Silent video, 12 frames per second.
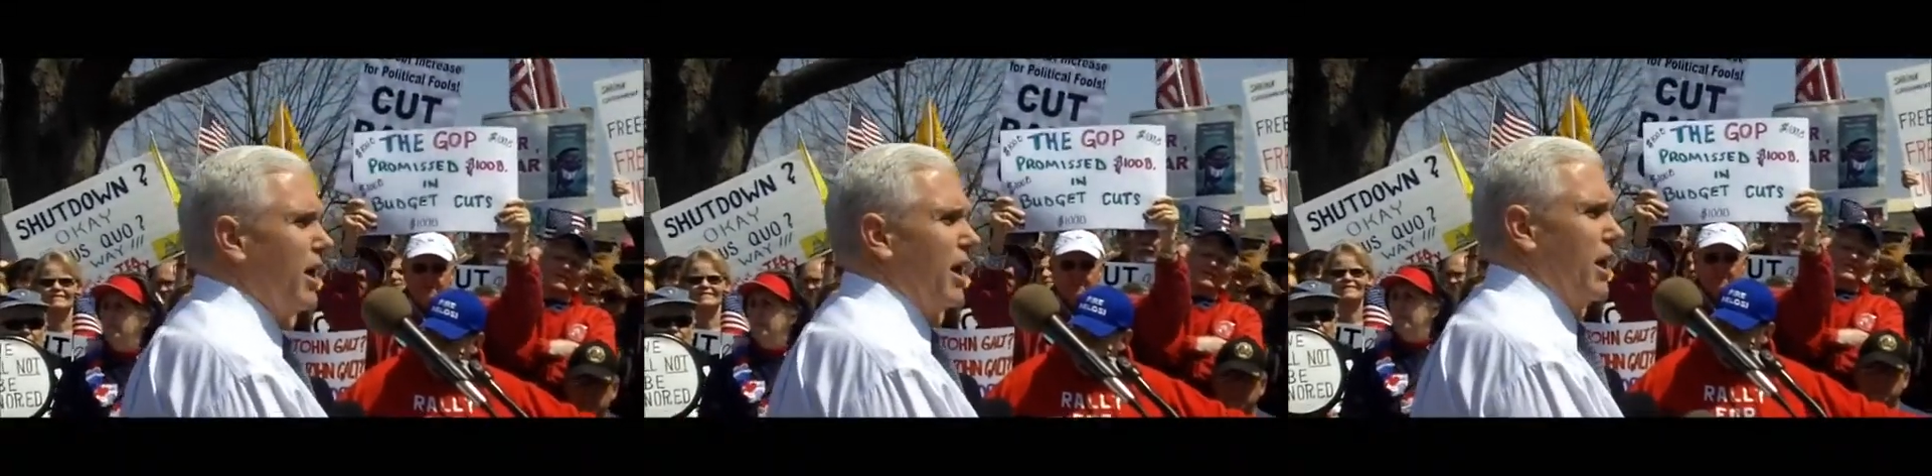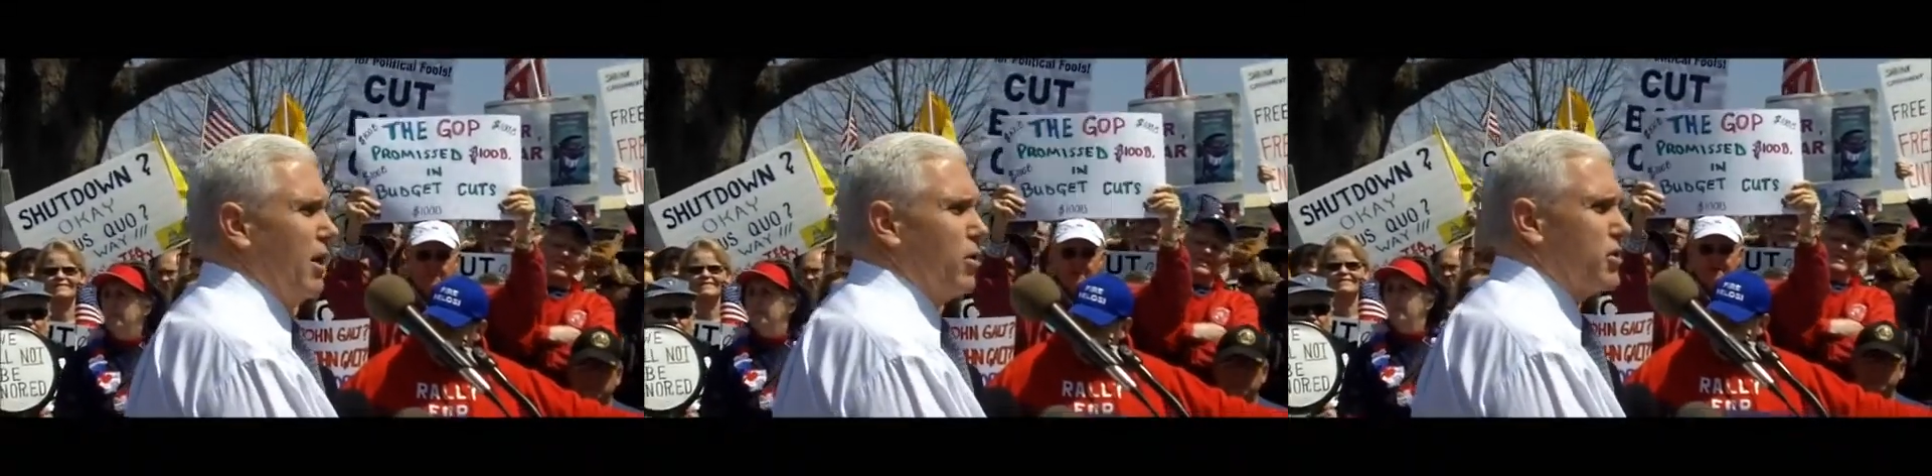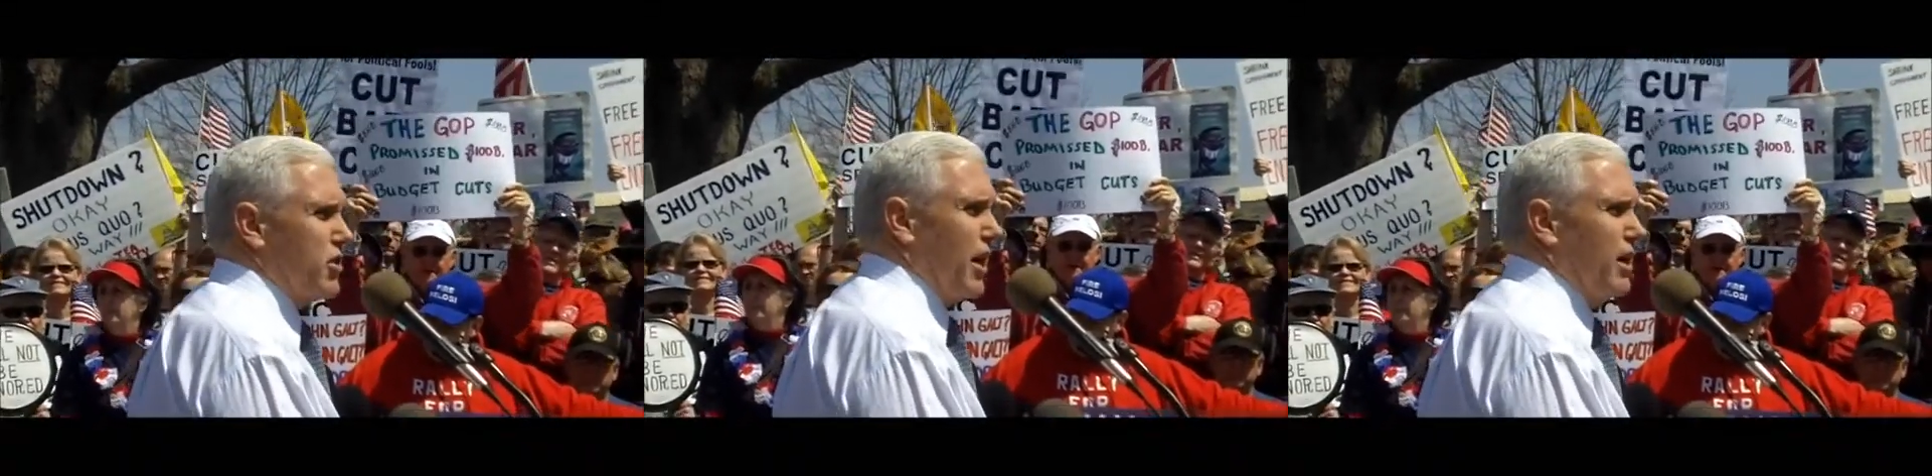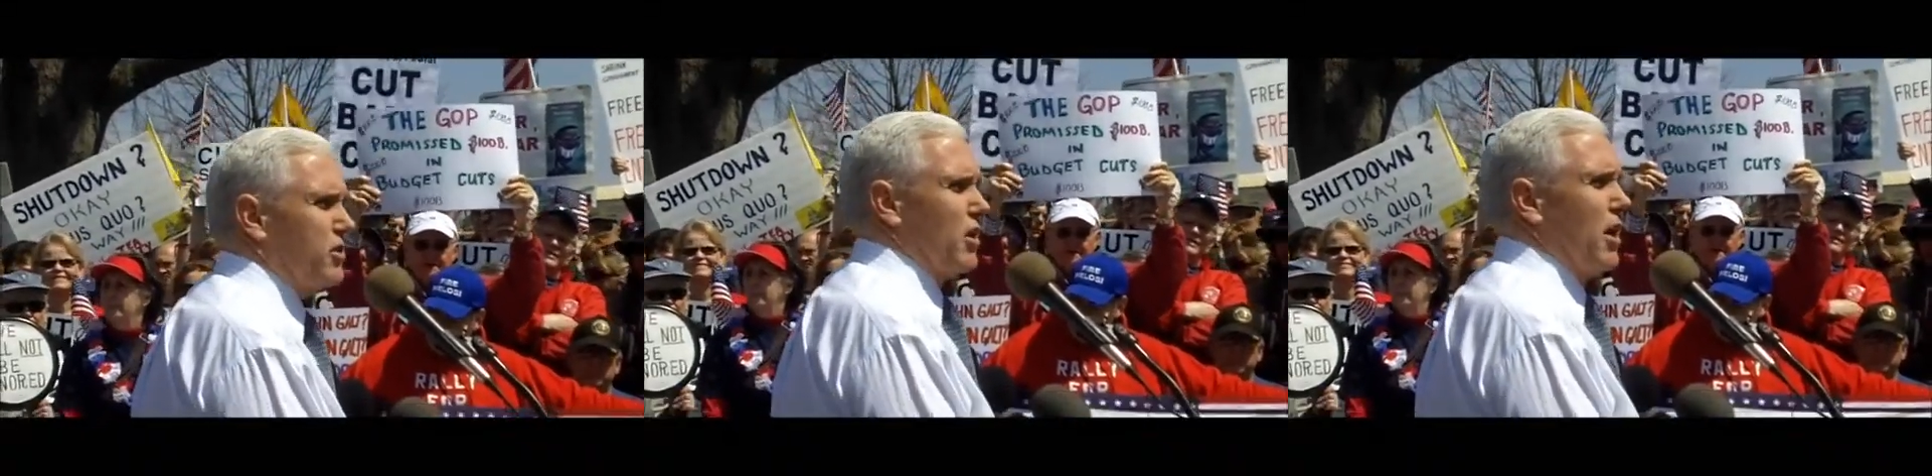And it'll set
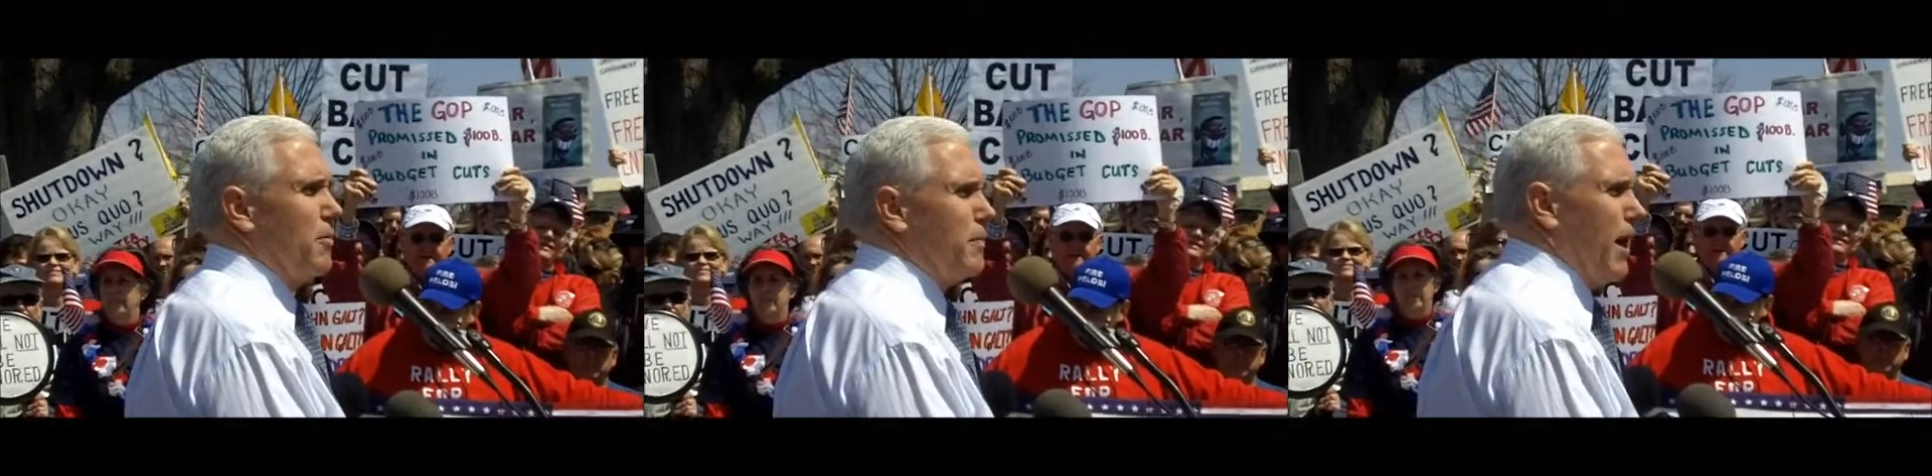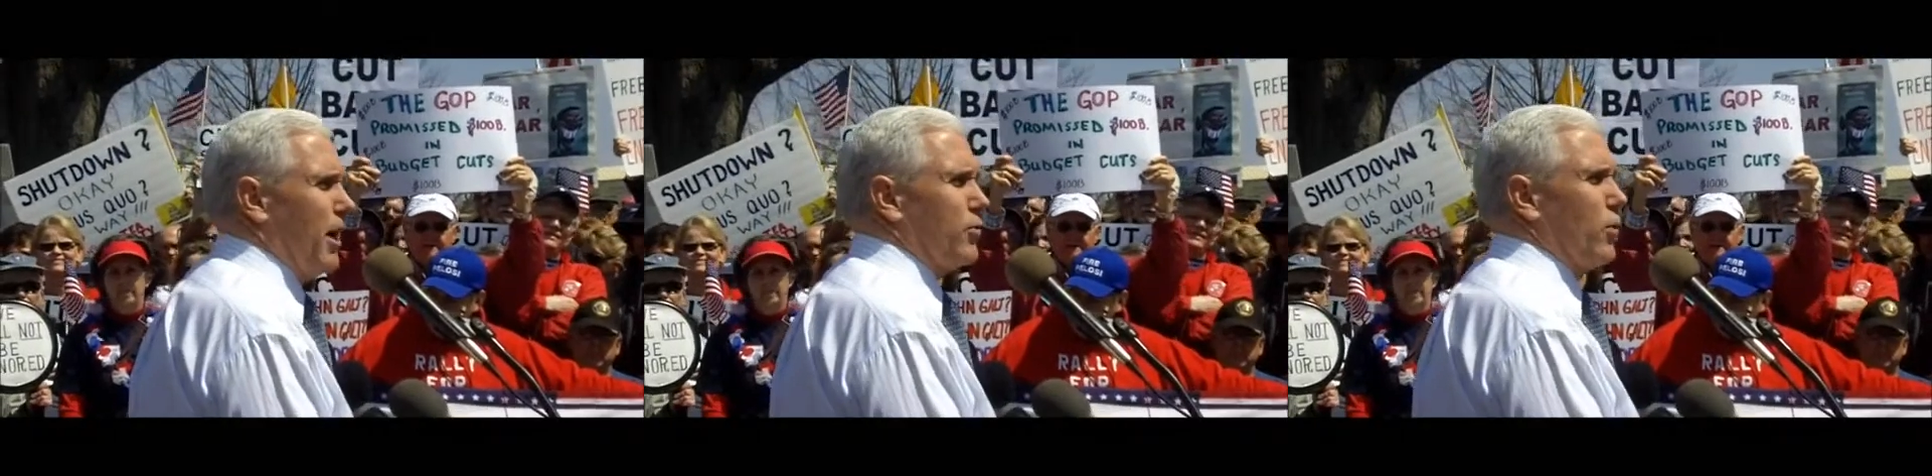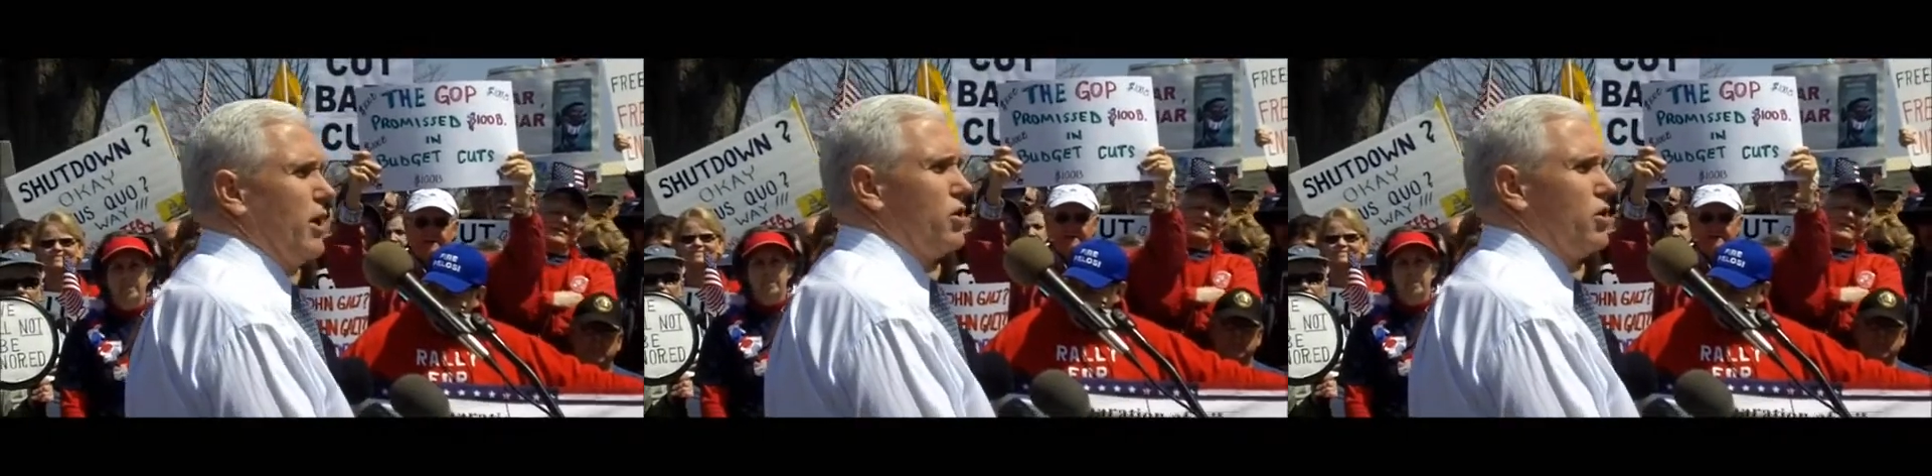us on a pathway